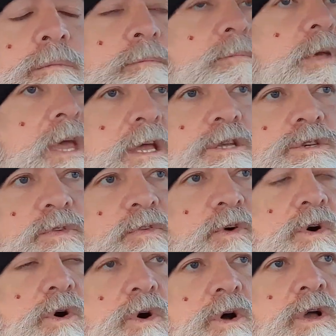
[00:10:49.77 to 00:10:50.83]

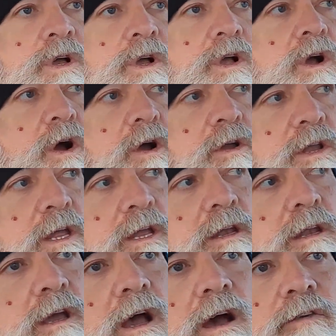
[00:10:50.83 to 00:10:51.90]
peaceful
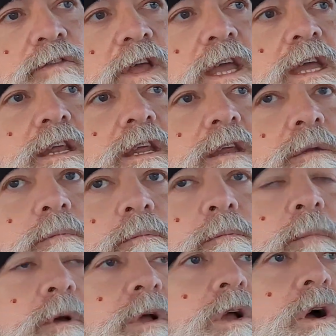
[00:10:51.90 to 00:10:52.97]
Garden of
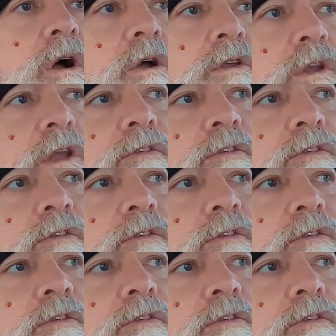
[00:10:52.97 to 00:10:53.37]
Eden. Garden